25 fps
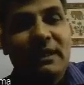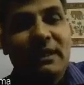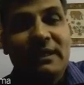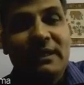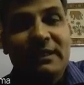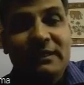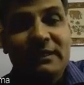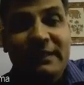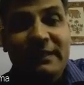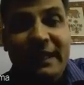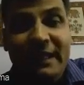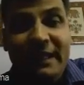
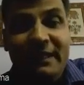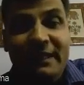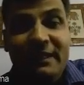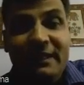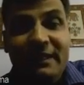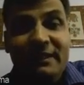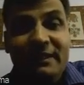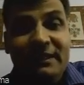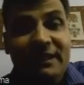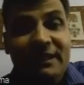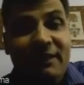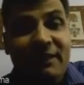that
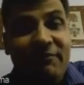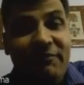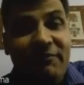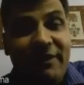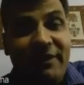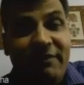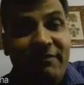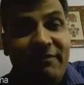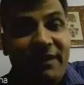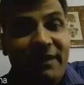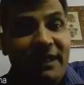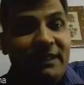the
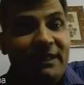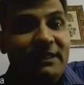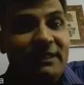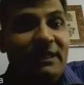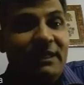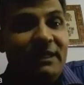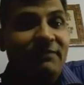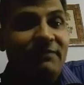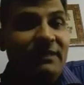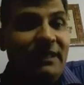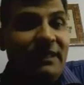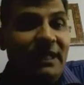wavelength of
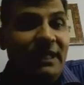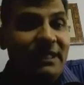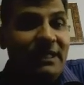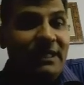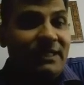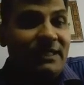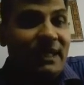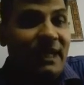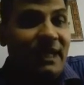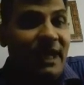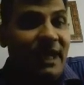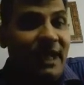the laser
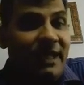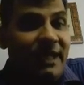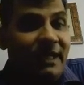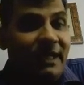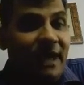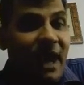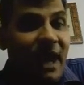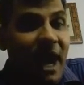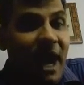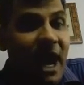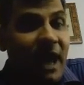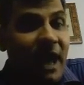light
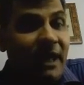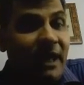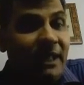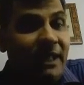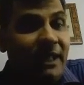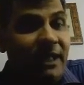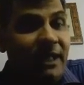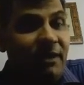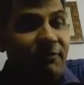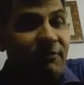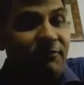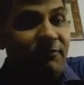are
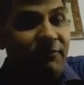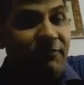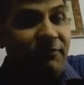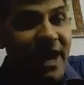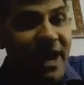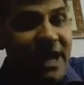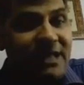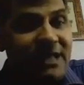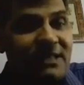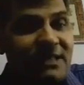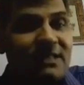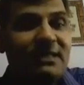in
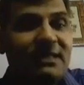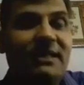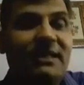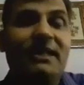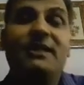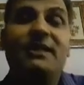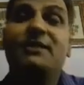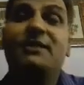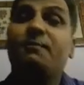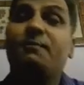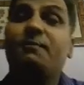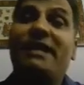phase in
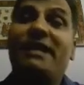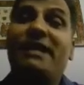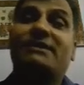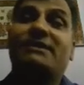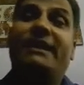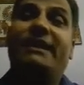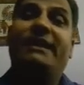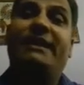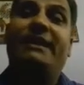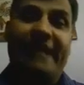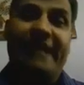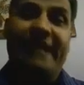space
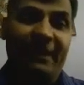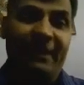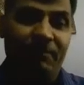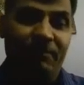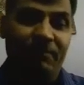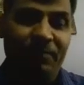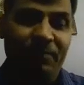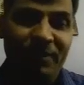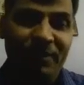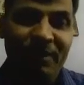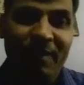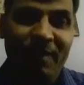and time.
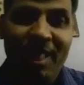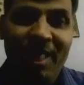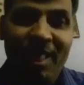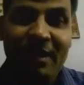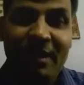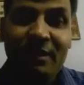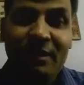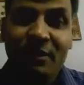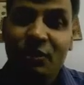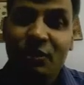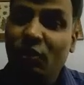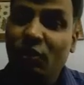
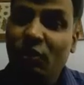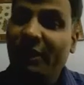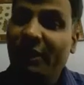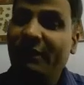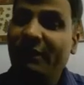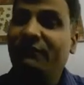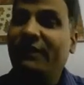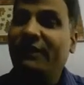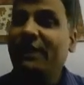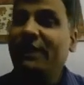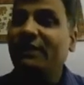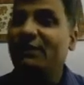So if
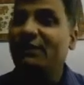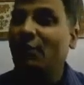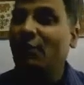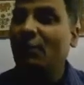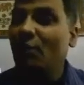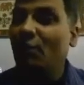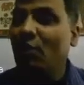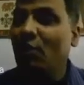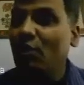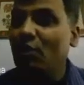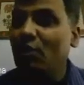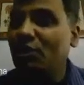there is
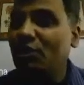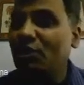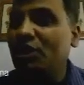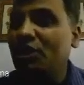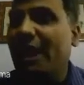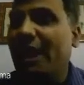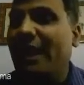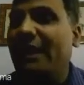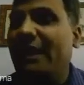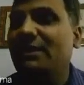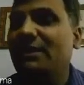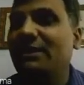no
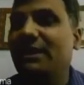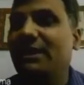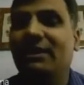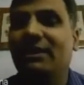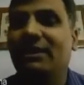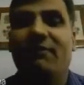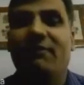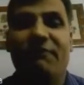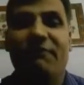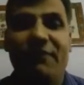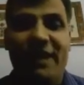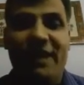change in
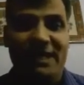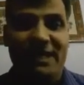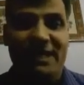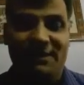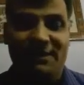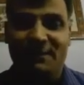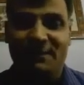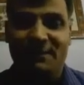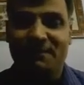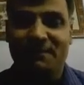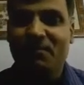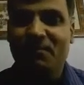the phase
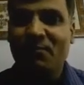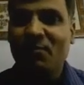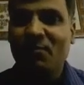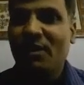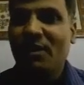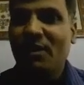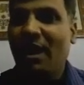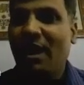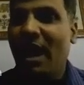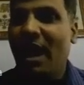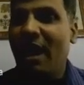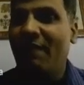
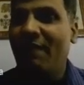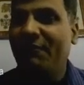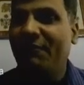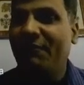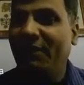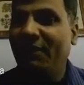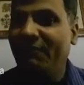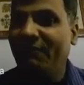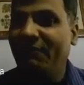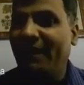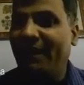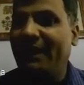of
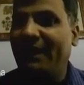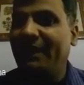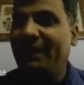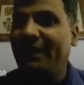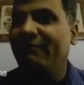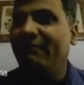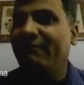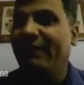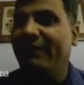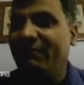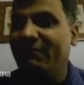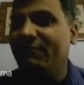different
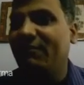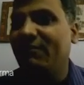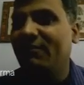wave